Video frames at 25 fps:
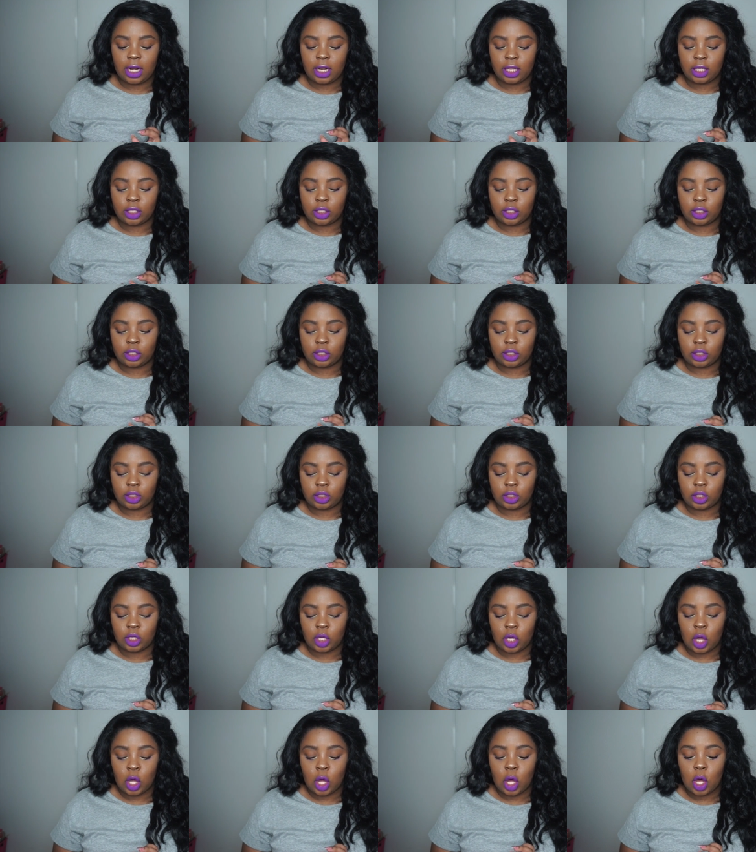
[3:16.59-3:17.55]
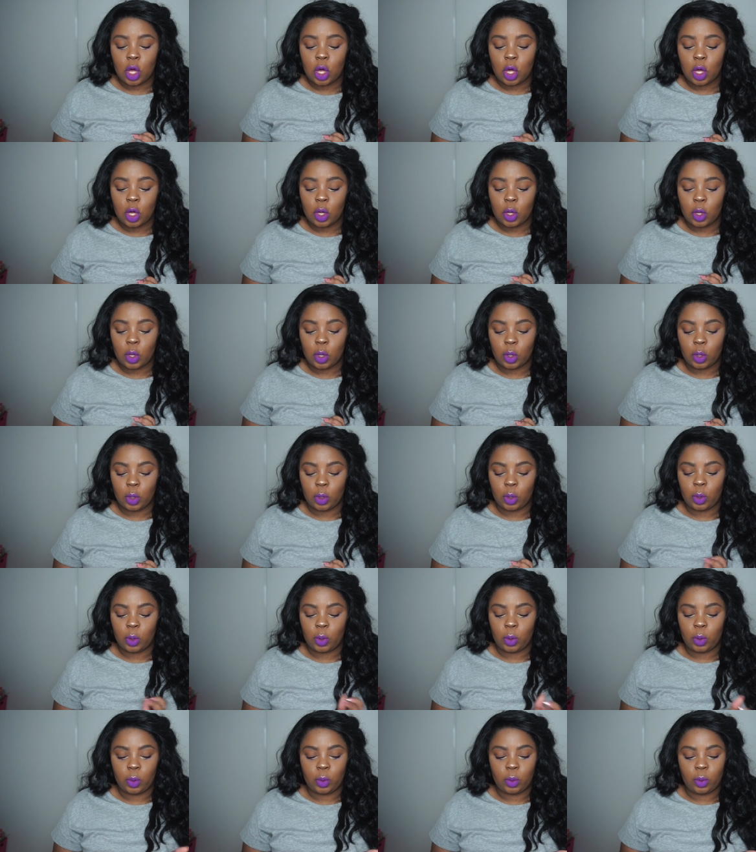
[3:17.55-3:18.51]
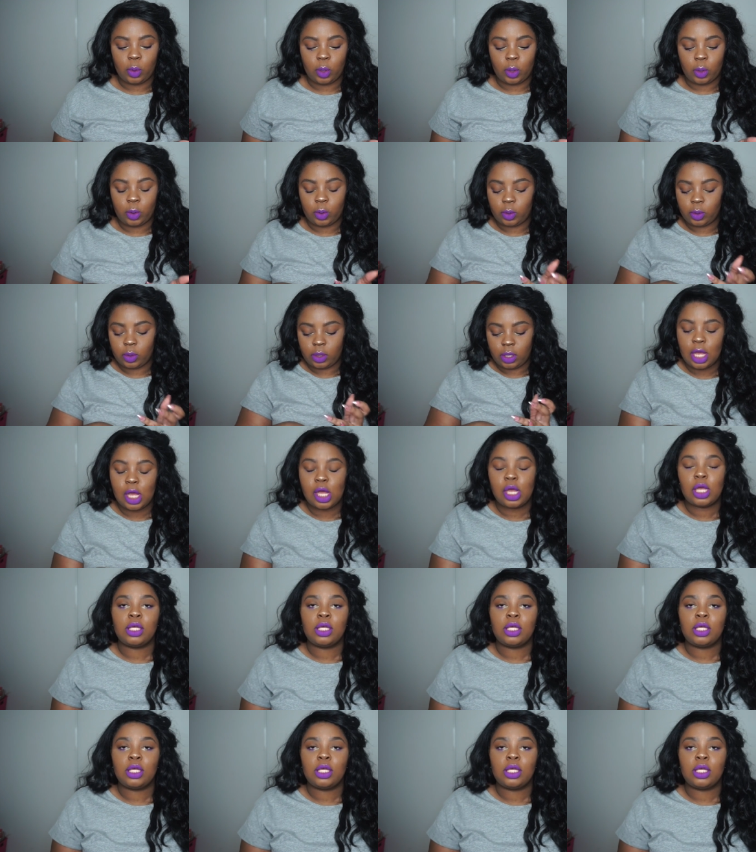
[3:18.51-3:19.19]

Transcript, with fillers: is so gold.